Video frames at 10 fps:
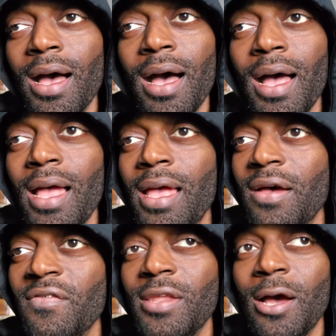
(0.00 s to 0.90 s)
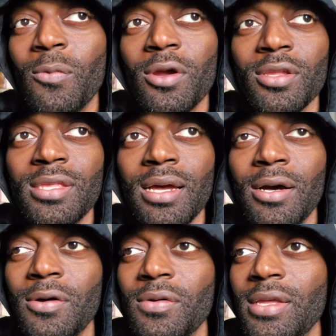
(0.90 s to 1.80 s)
I have not worked
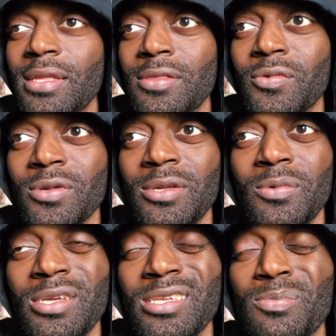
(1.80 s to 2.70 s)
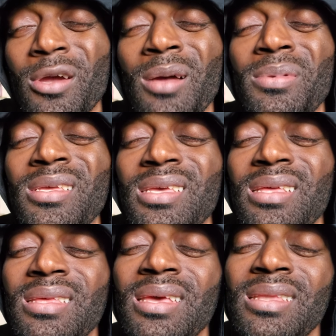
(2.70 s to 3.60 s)
out in three weeks.
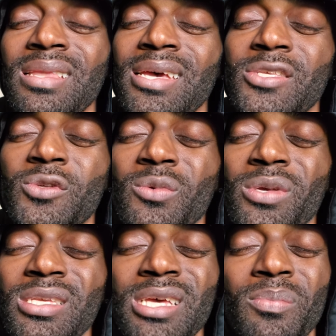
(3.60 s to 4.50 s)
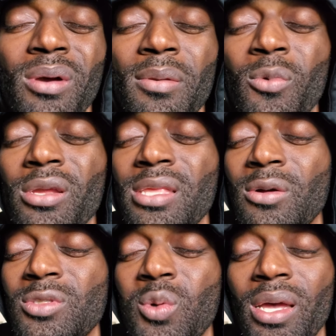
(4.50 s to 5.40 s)
Probably in the last three weeks, I probably worked
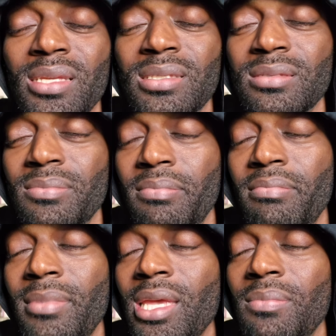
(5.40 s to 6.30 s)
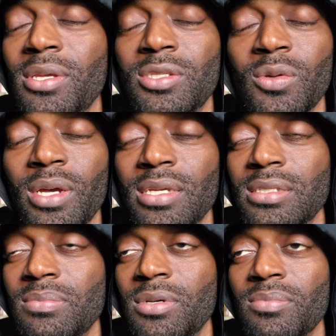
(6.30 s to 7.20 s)
out twice, maybe twice.
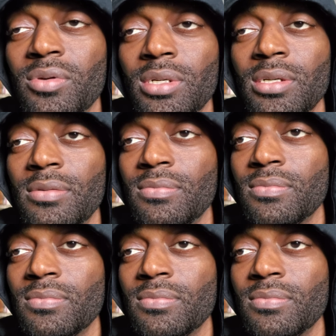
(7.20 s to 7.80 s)
But, bruh,